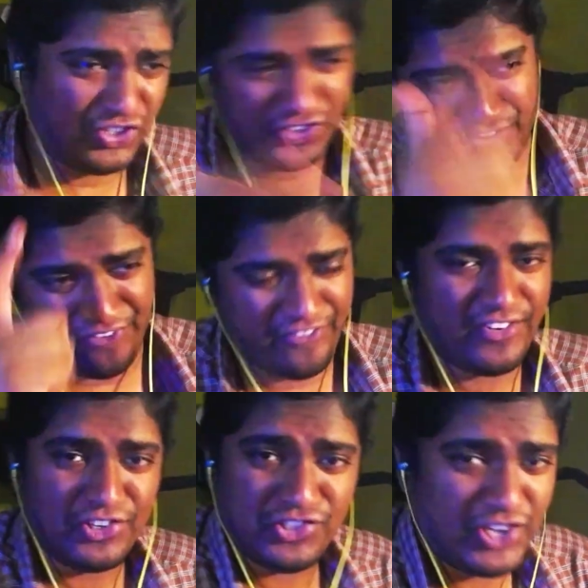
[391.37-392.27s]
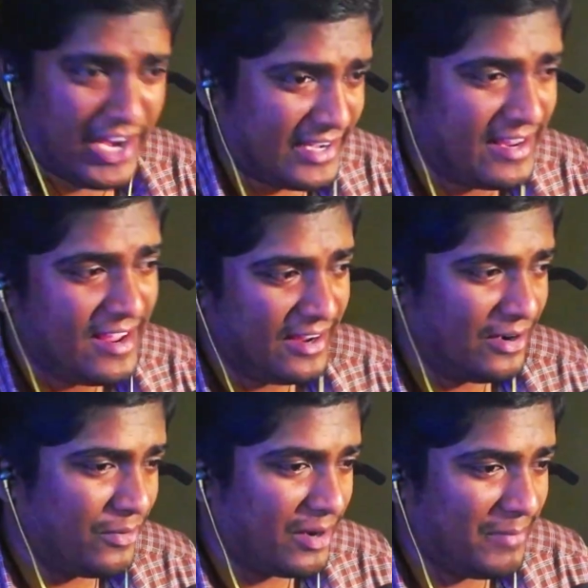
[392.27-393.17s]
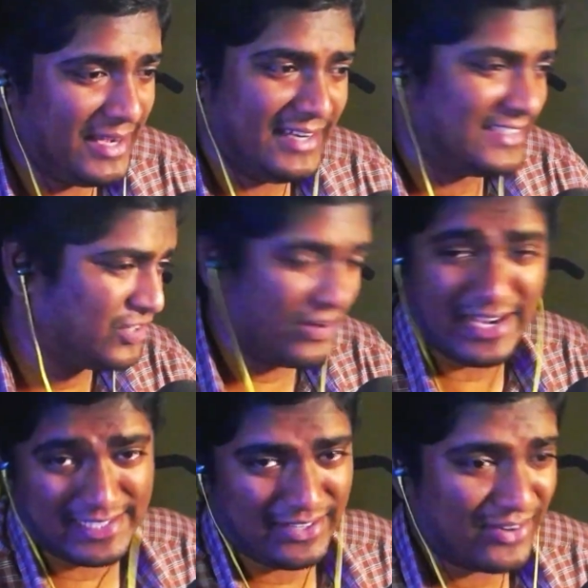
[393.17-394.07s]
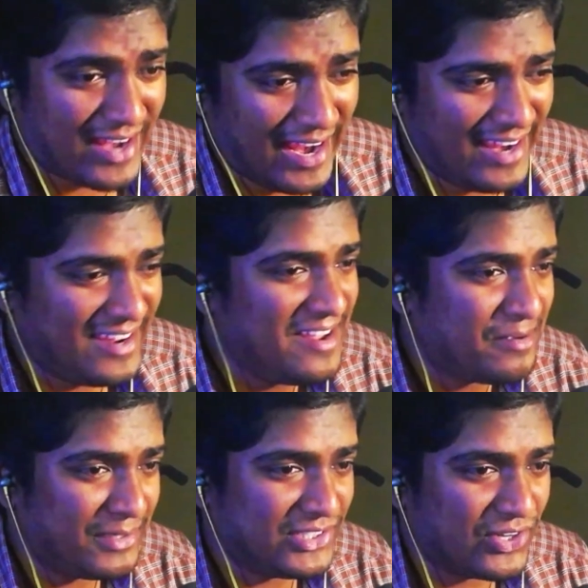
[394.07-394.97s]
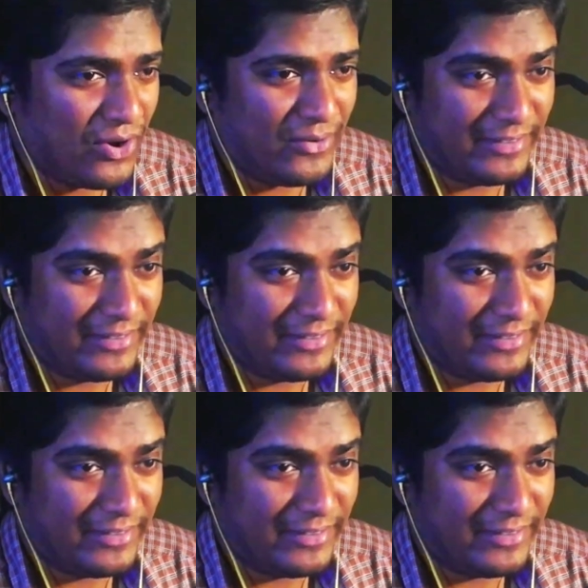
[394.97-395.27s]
Shit, you know what I mean? It's crazy. Okay, well, let's go.